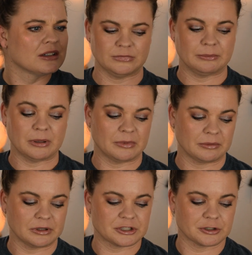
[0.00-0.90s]
I'm not
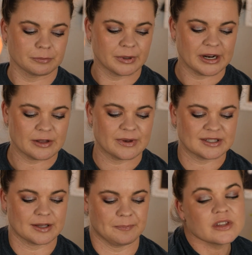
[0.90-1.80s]
really sure. But
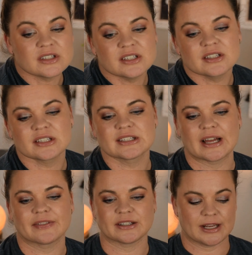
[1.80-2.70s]
anyways, this is the
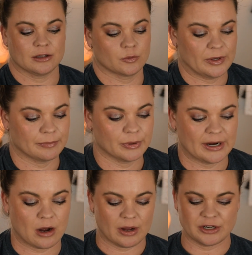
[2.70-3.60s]
set that Taylor Wynn put
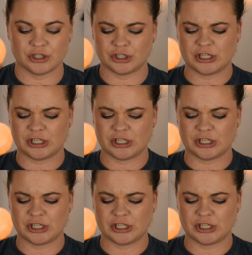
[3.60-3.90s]
out, and